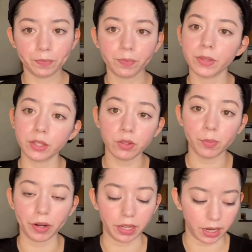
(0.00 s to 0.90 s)
This one's
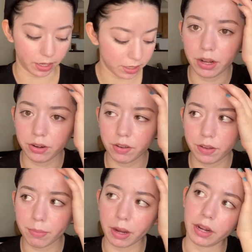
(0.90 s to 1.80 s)
pretty nice. I don't know if
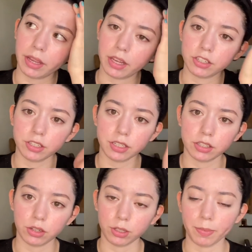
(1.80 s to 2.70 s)
I'll buy it again just because it's
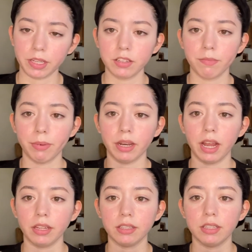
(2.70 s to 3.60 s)
so expensive, but
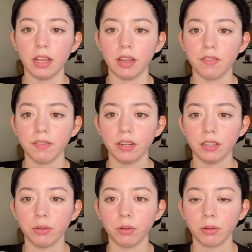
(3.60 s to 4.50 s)
I
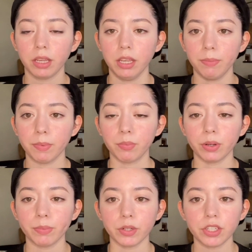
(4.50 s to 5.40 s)
definitely will keep
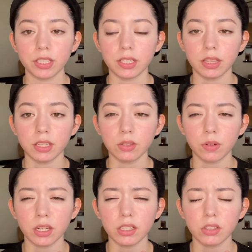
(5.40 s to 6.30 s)
repurchasing this
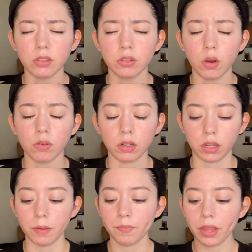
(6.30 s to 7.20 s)
one. It's so good.
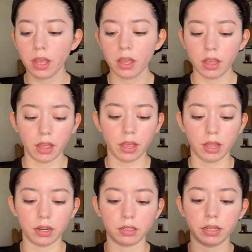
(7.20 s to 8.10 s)

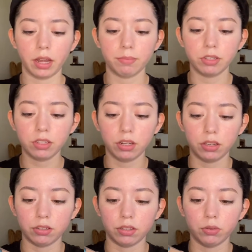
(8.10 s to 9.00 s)
And yeah, I'm just gonna
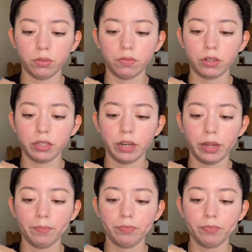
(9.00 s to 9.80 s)
use this one for today.